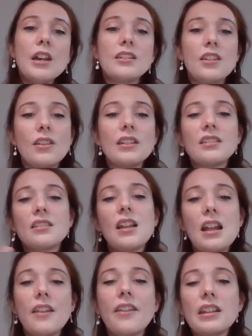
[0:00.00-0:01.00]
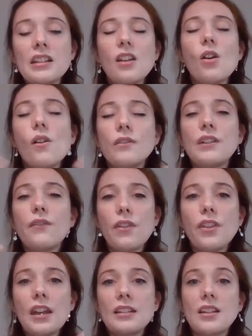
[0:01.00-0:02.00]
So there's a lot of
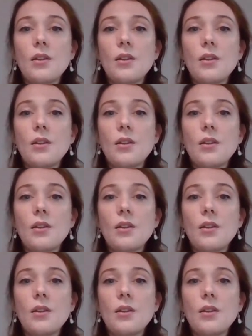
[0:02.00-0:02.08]
different things.